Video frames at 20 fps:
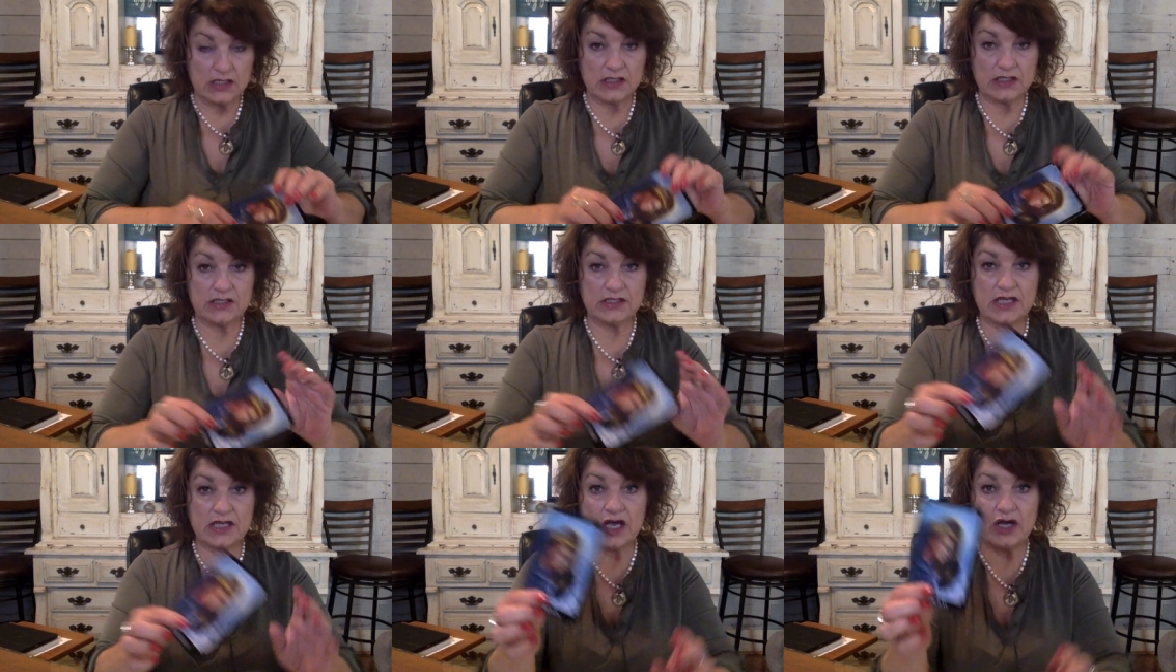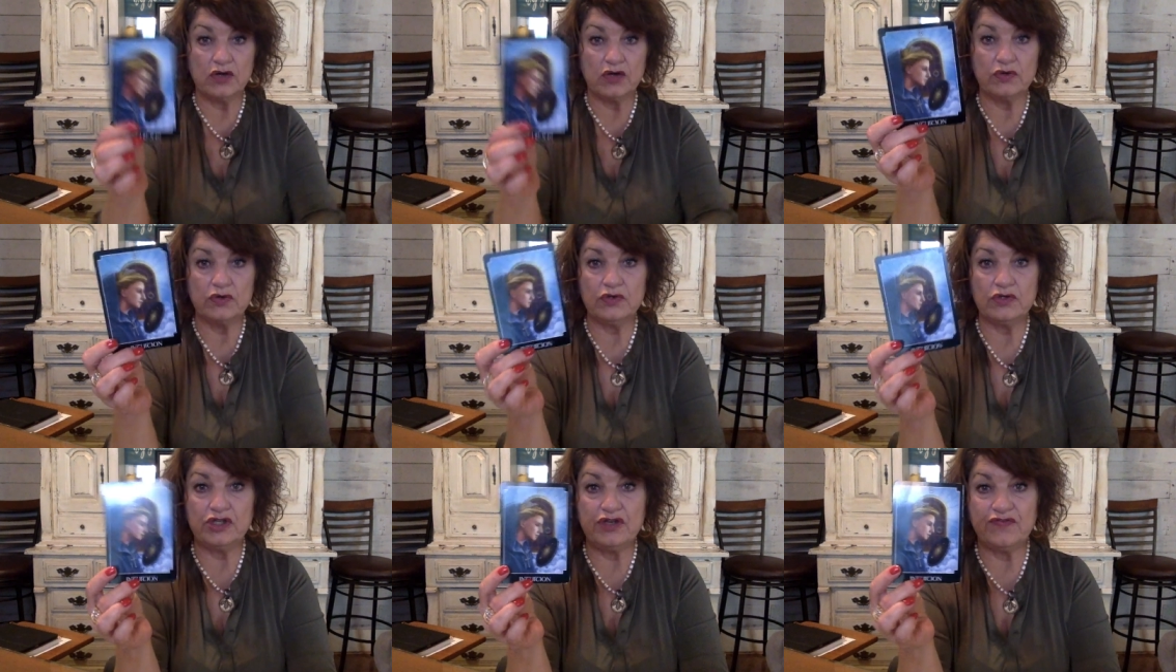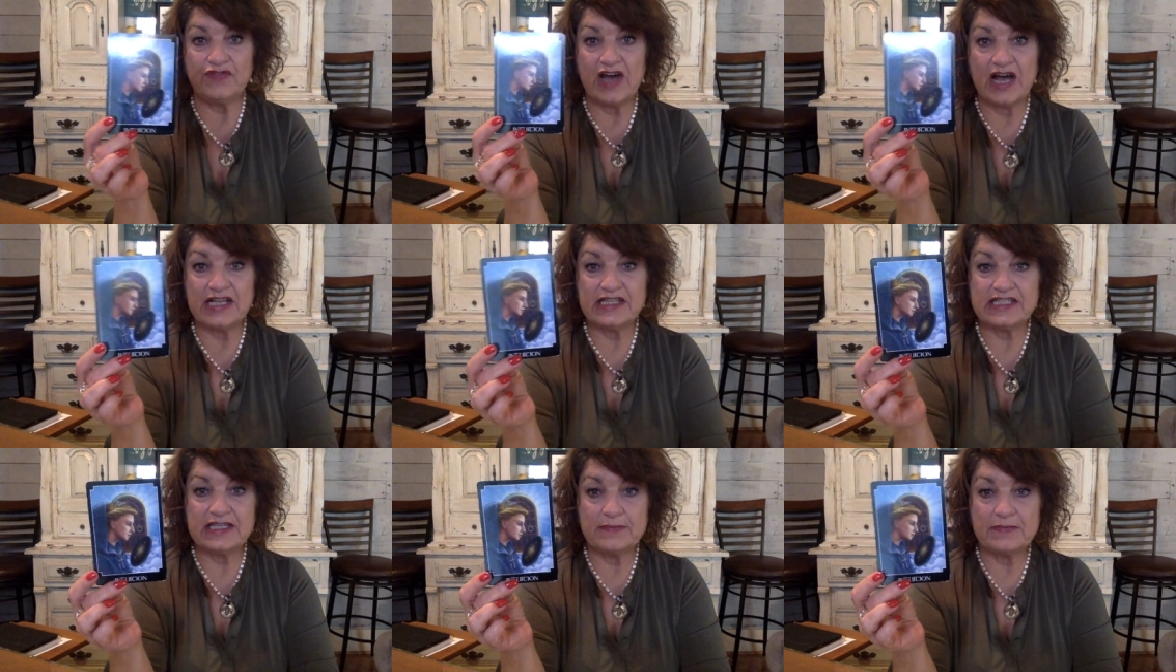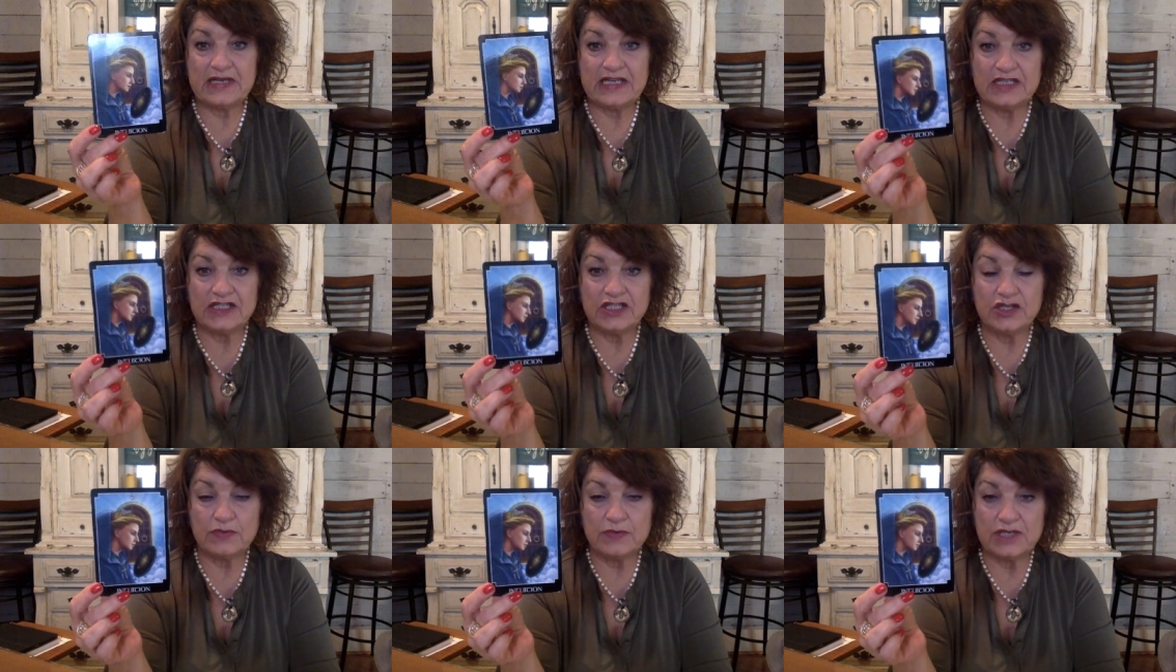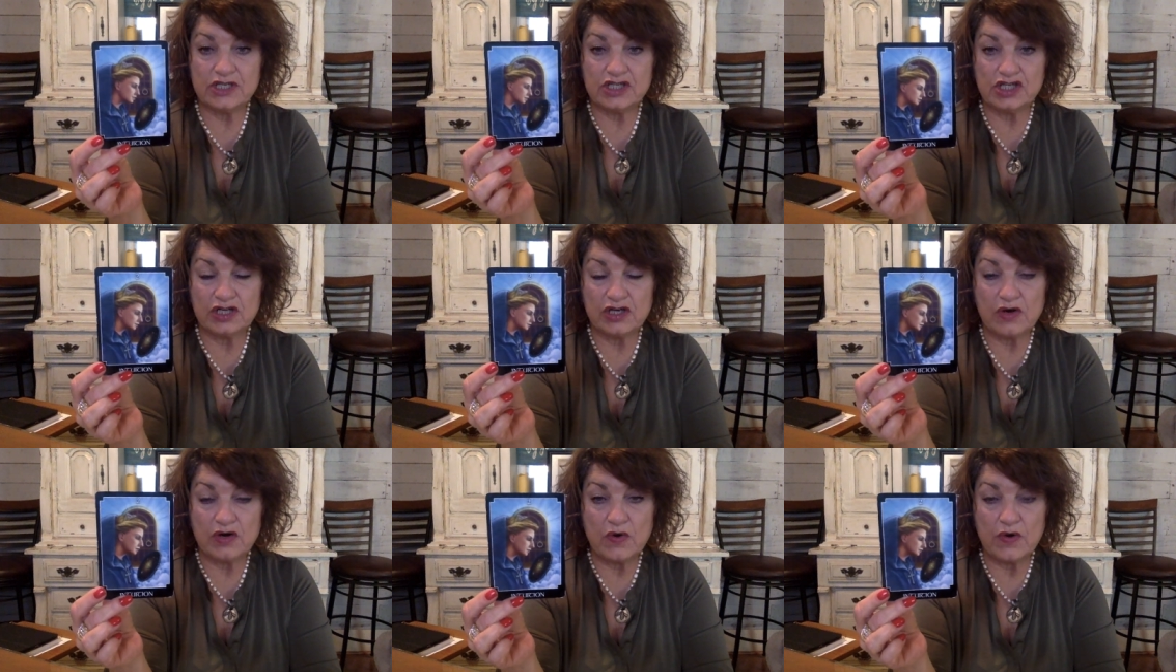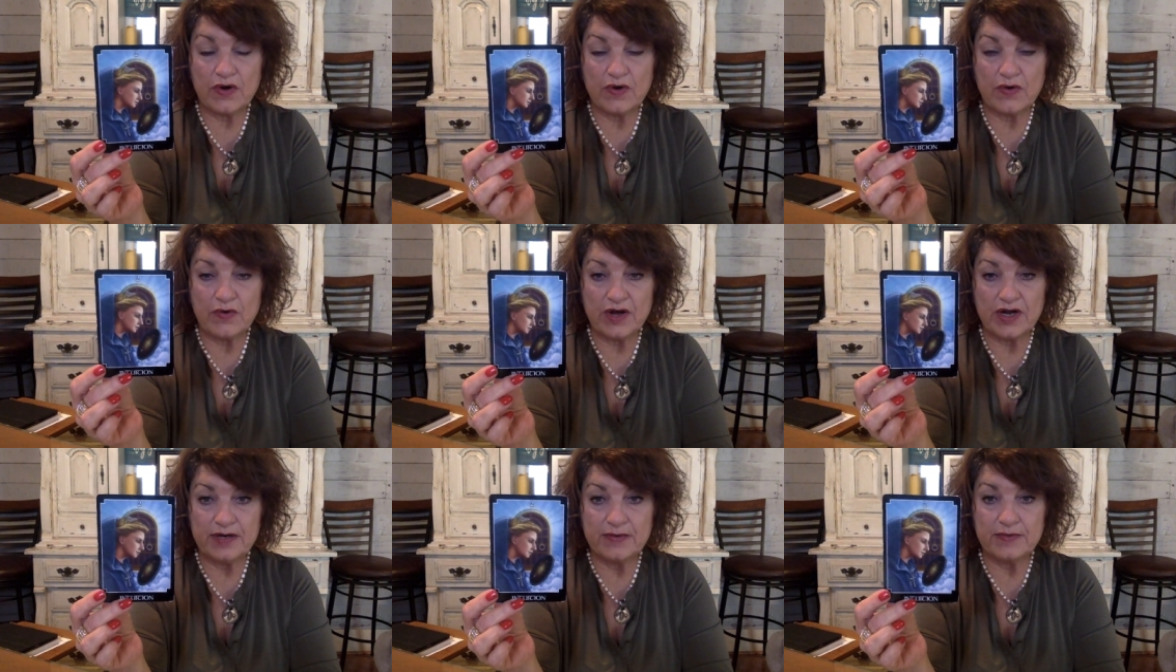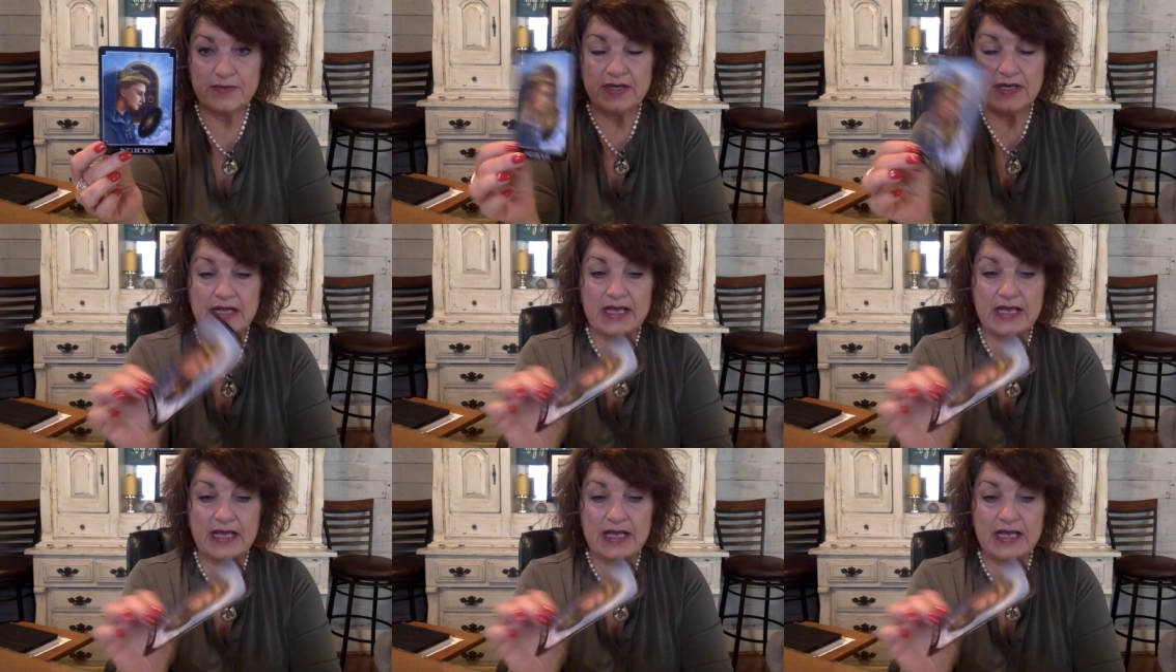So you've got some intuition going on.